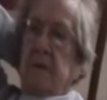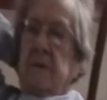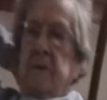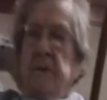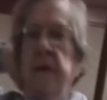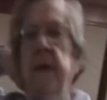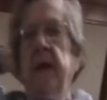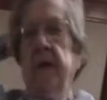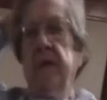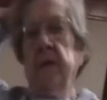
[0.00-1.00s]
So he
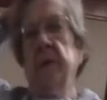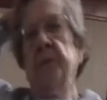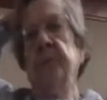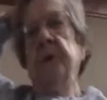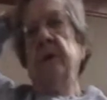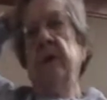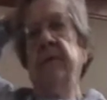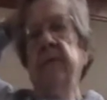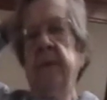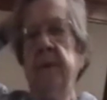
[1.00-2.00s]
had a whooping
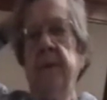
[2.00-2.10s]
cough and he